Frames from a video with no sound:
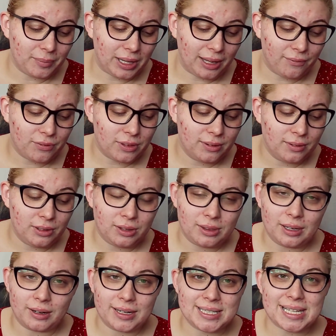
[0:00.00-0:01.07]
if
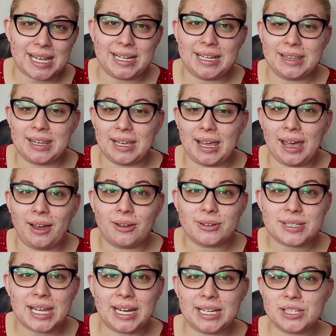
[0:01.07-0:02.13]
there is anything
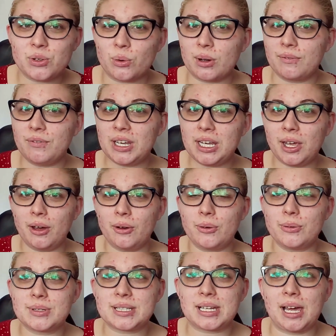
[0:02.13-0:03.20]
else, any sort of
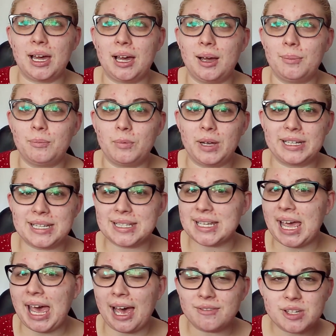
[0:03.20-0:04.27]
videos, it
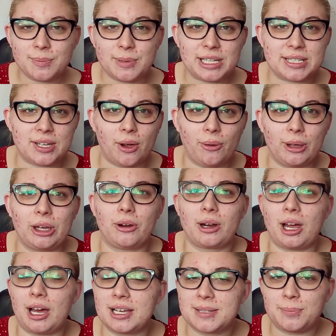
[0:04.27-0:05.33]
doesn't have to be sewing or
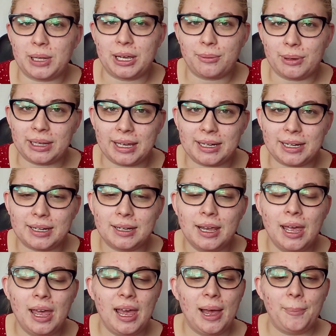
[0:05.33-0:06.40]
cosplay related,
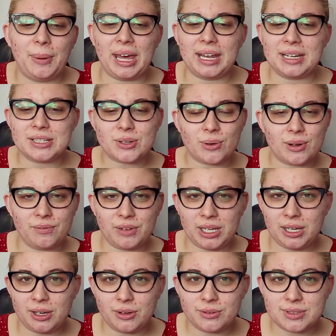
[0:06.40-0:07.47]
but any sort of
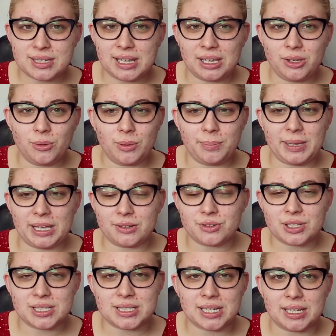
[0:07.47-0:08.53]
videos that you would be
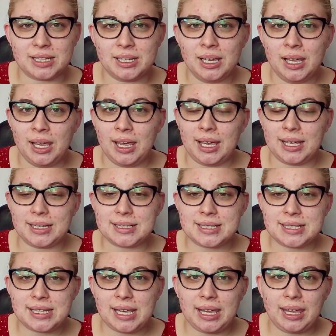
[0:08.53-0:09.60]
interested in
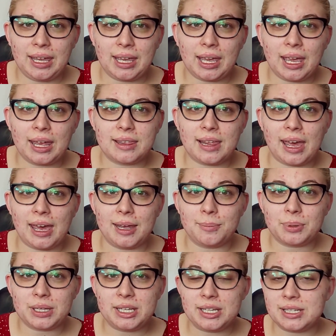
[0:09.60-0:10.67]
seeing, then
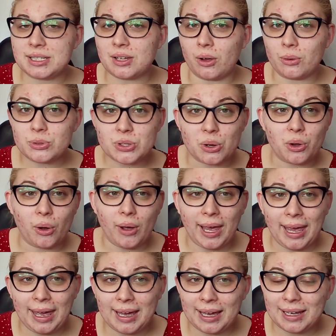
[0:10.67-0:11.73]
please also go
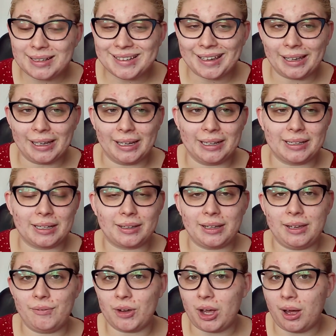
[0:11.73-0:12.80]
ahead and
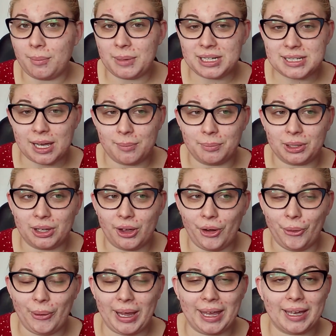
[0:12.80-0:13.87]
leave a comment down
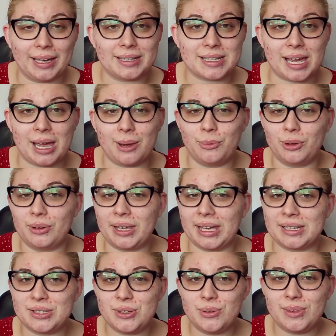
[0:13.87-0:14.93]
below, and I will
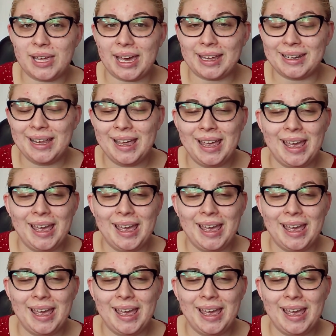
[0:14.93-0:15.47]
get to that